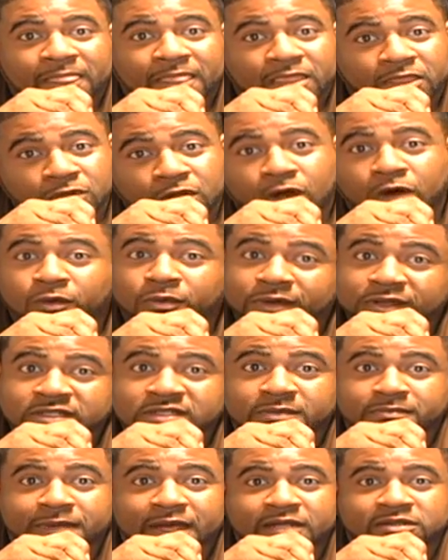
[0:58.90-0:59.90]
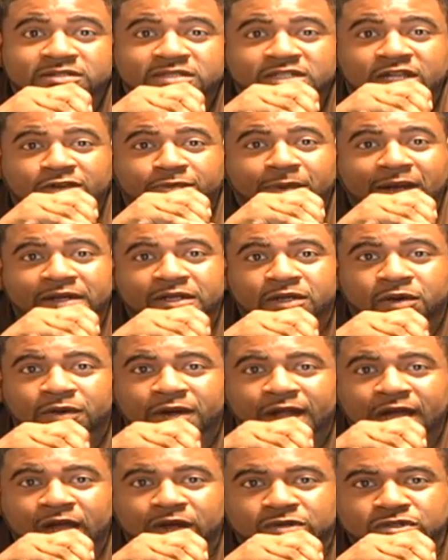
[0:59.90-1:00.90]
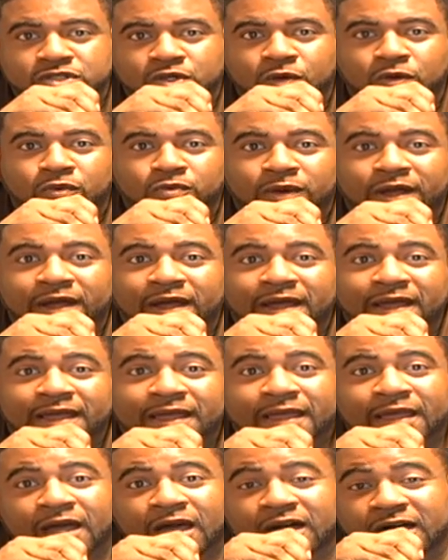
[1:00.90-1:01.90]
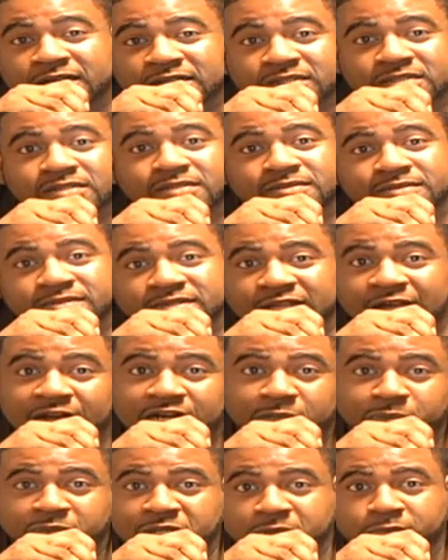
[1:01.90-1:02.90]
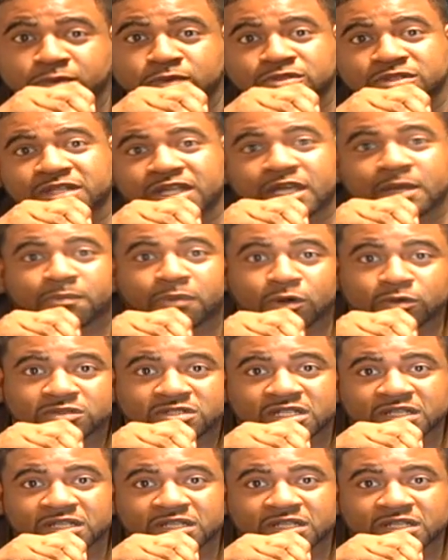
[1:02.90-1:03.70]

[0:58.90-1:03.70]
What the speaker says: you know, it's some major stuff about to go down. So us, Donnie Peoples, Deadbolt